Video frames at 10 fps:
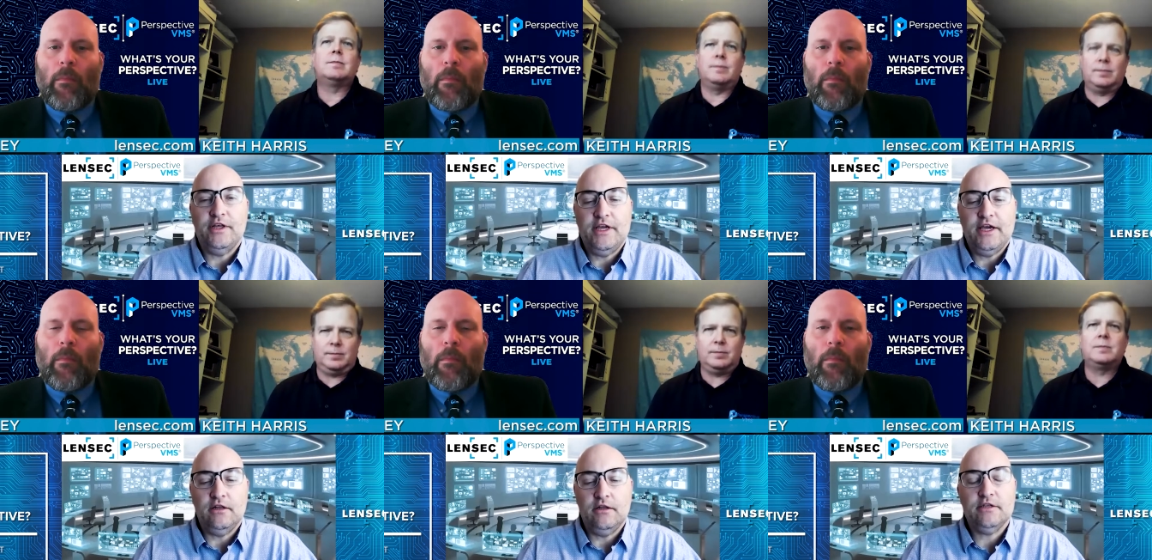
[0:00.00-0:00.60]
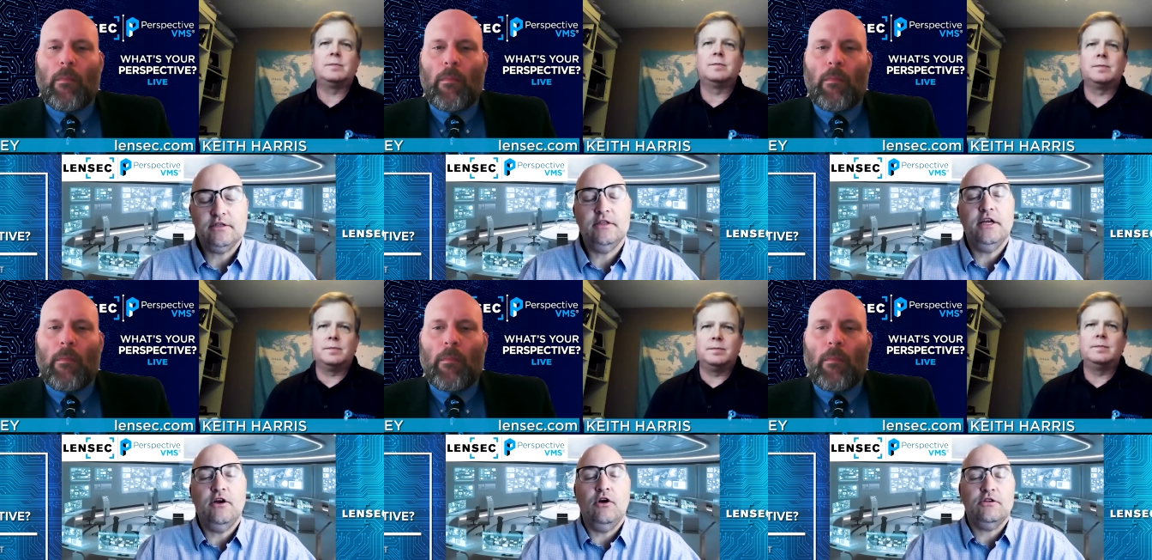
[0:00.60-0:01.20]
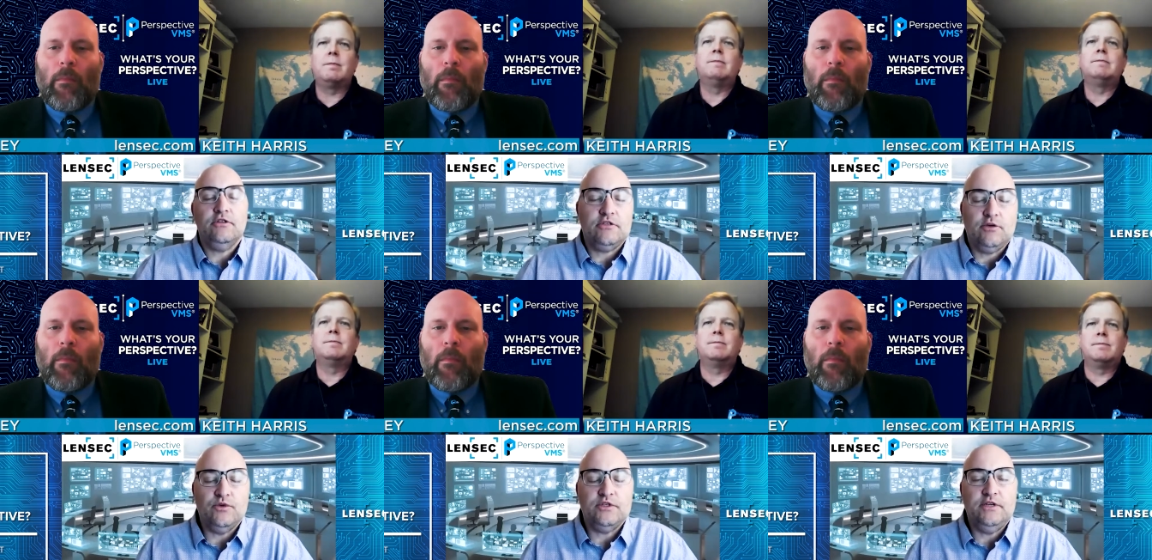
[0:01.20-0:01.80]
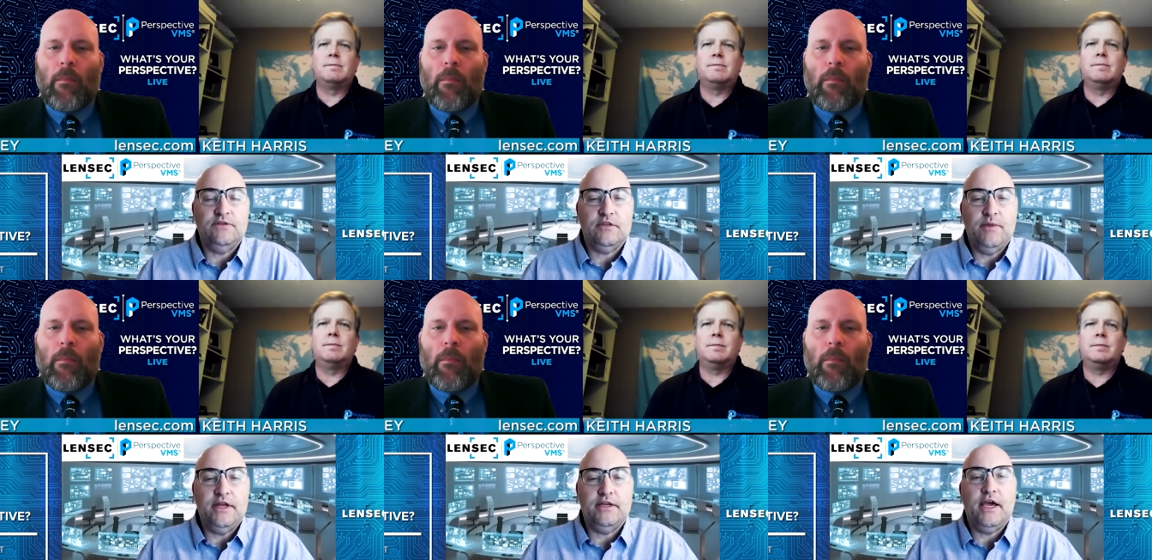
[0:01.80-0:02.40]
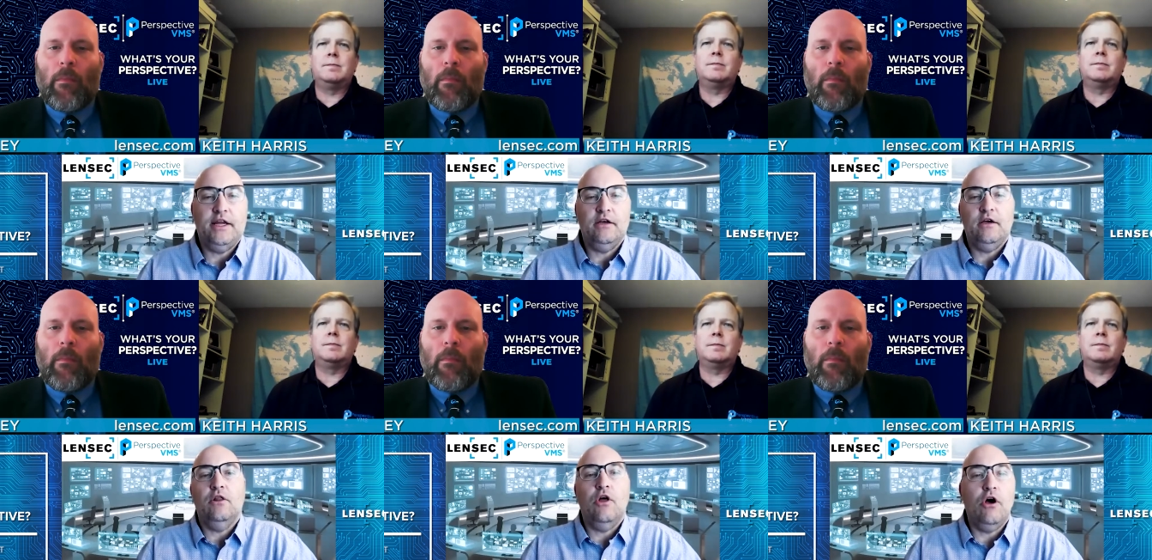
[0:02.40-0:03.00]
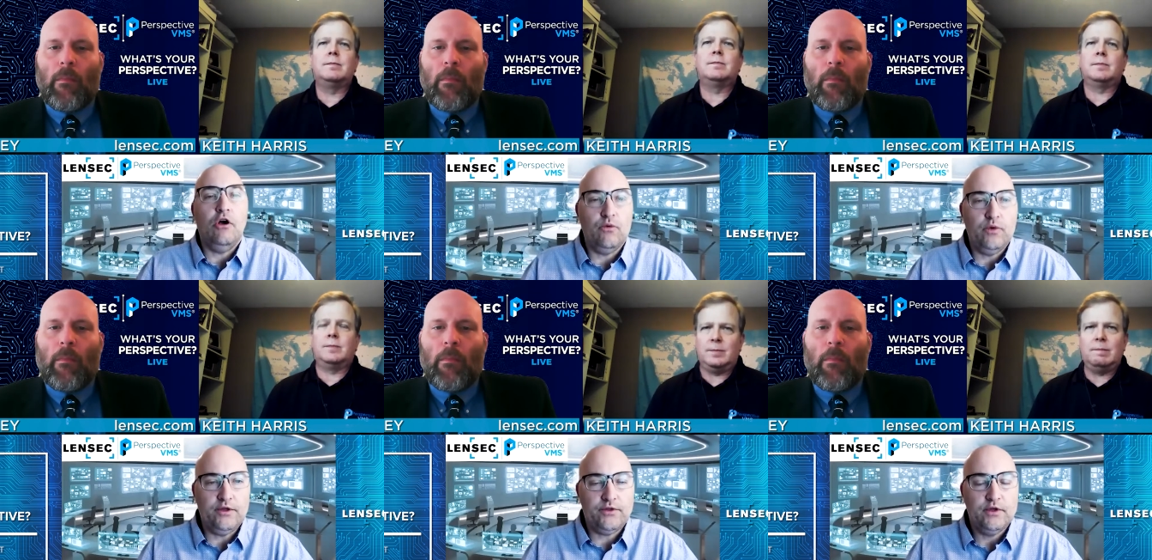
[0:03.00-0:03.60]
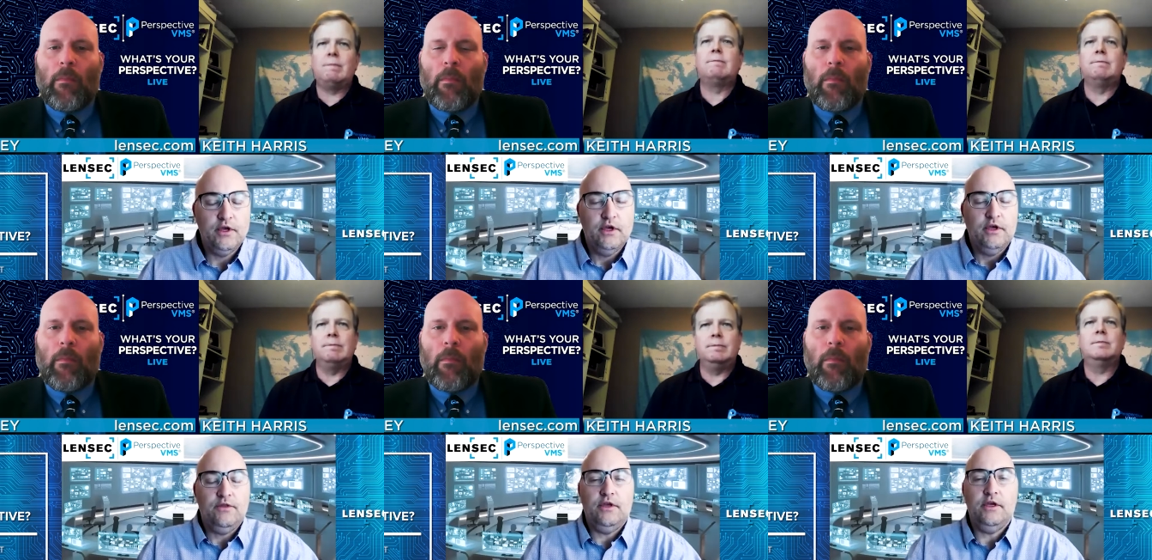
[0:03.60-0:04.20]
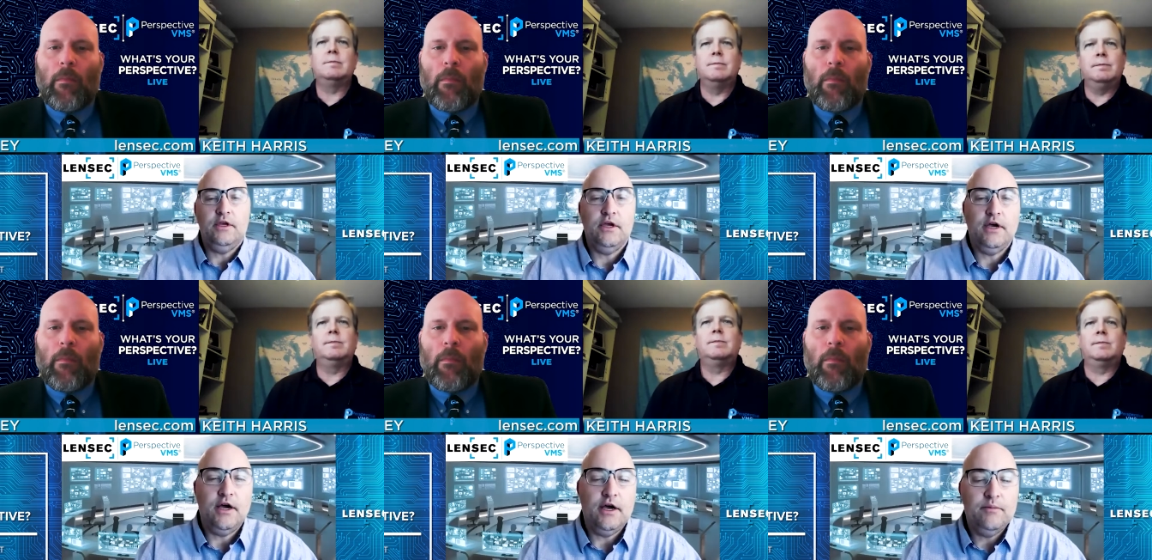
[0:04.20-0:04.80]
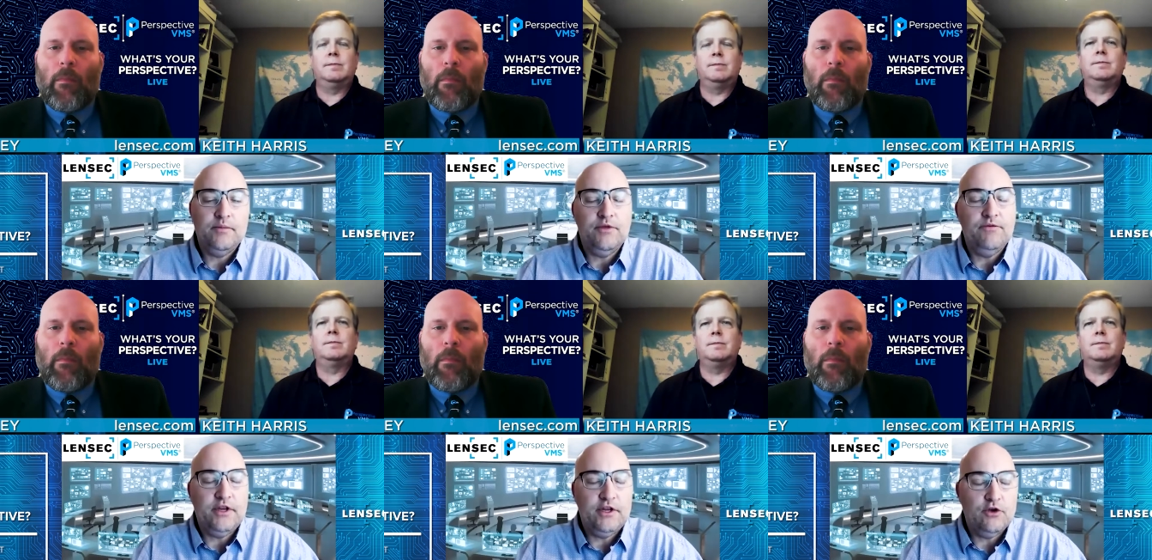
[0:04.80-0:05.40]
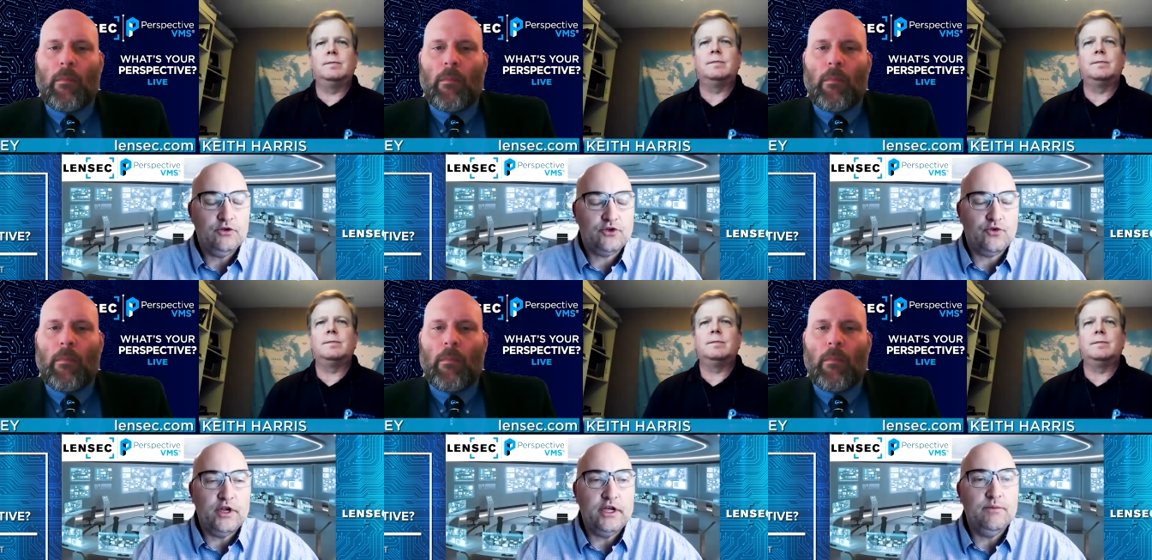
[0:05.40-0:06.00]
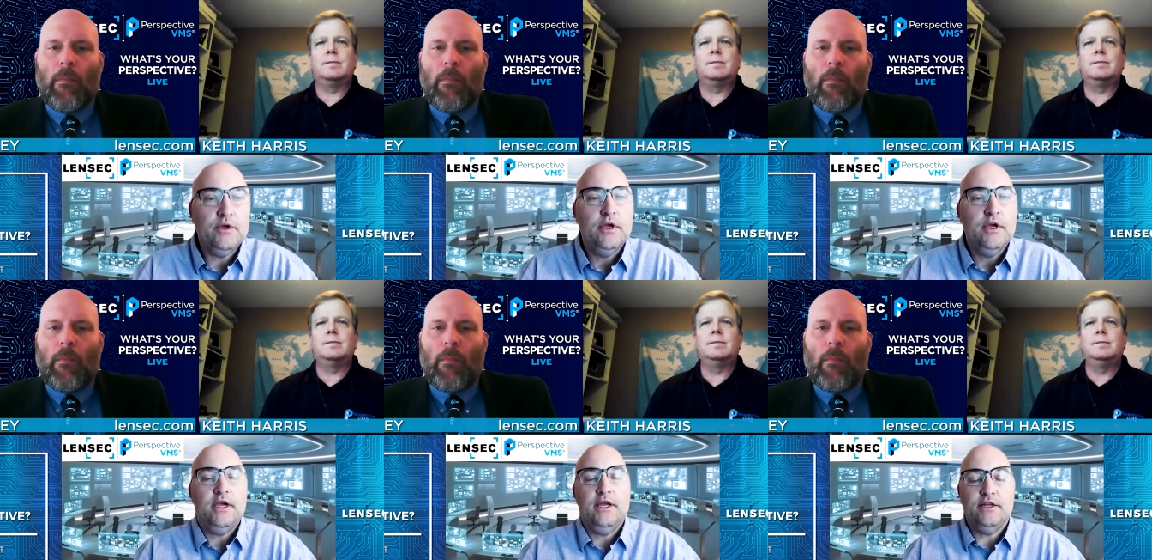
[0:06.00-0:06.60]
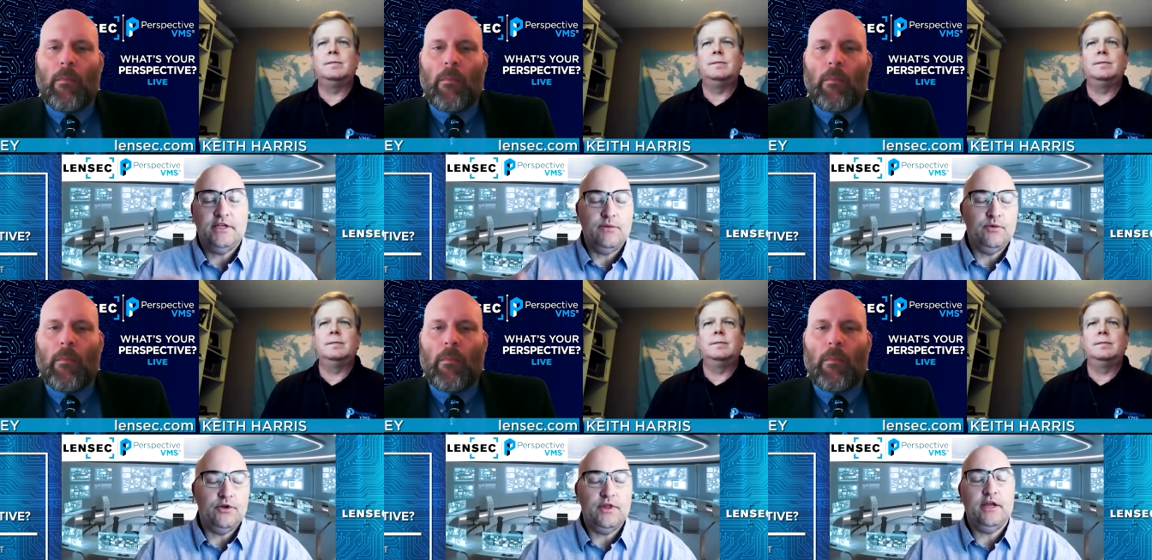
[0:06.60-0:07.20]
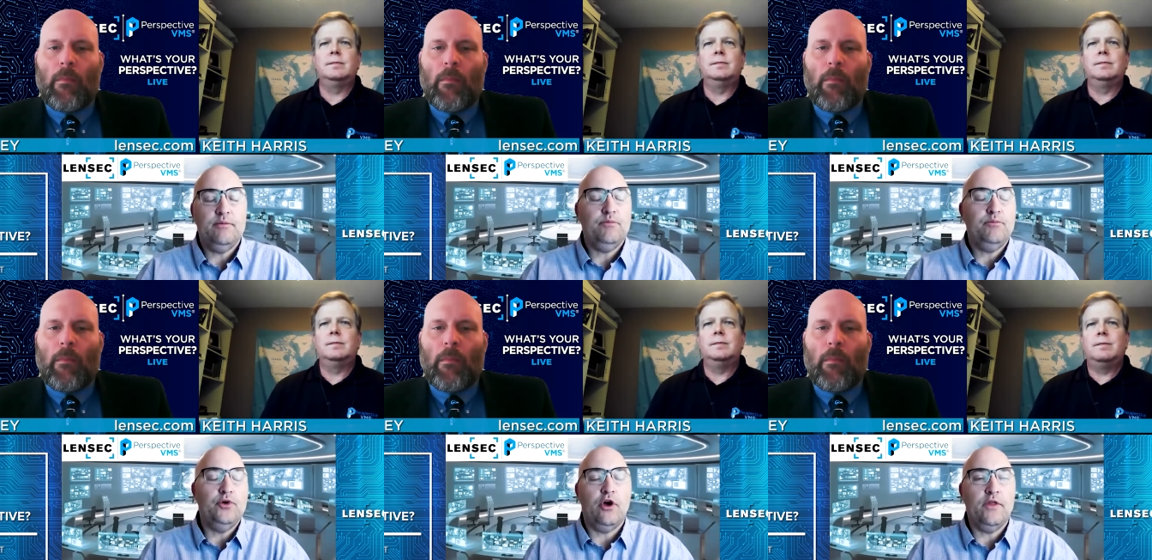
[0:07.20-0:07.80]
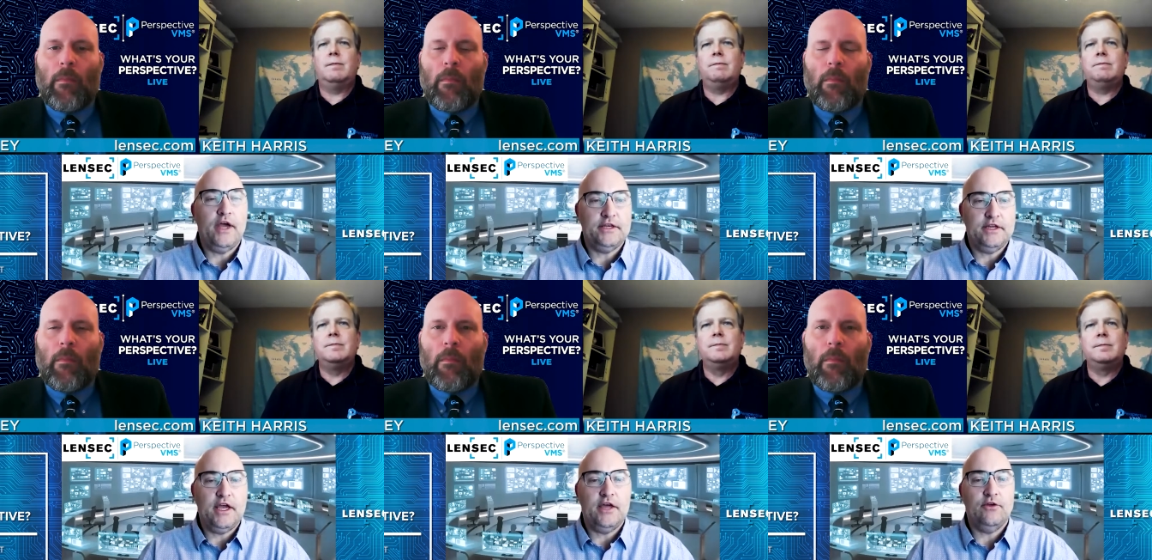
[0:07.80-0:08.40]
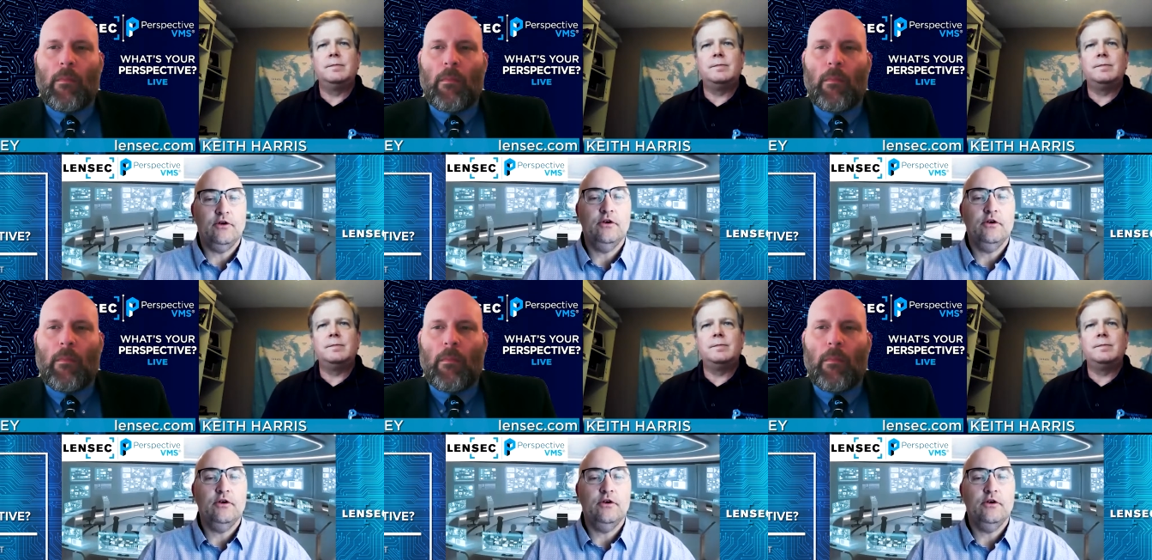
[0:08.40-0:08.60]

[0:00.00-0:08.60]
Speaker 1: the analytics, and then our system receives the metadata along with the video stream, and it's able to then put all that together